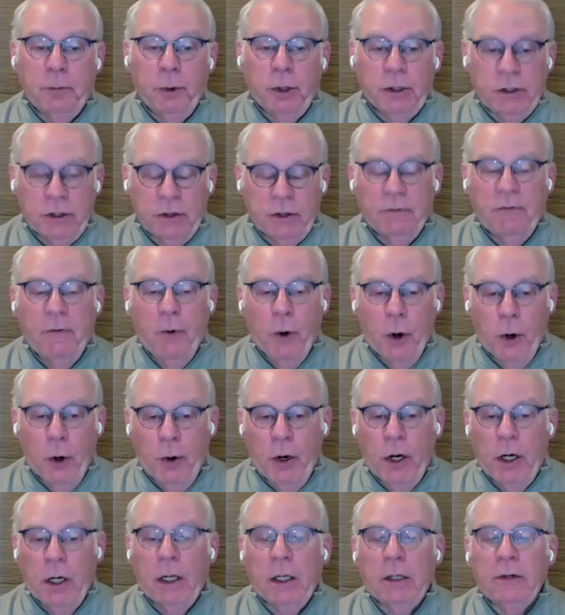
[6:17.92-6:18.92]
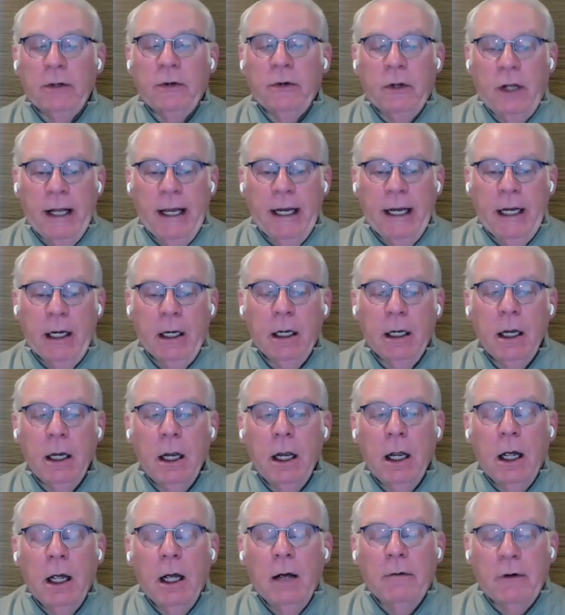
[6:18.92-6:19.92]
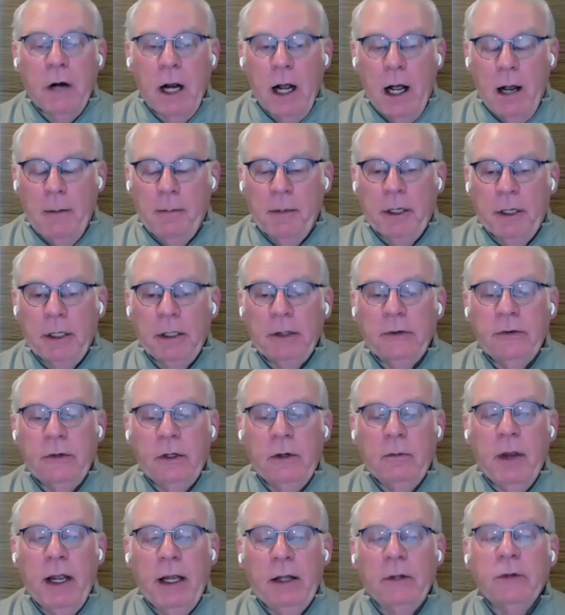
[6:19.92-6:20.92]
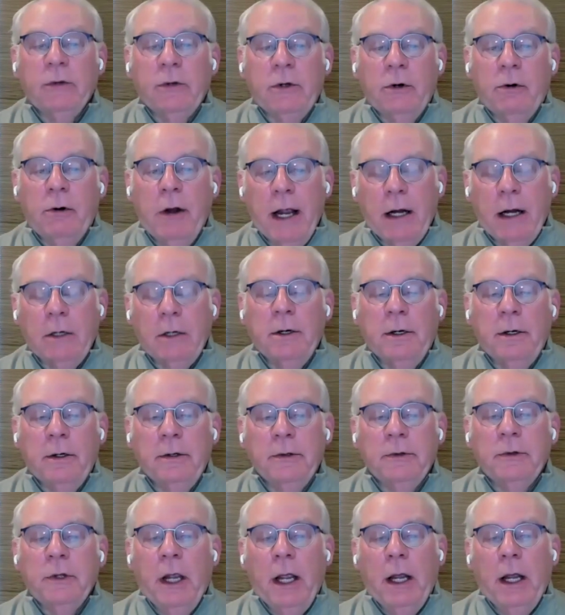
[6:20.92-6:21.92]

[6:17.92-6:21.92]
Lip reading: puts forward a slate of competency-based directors.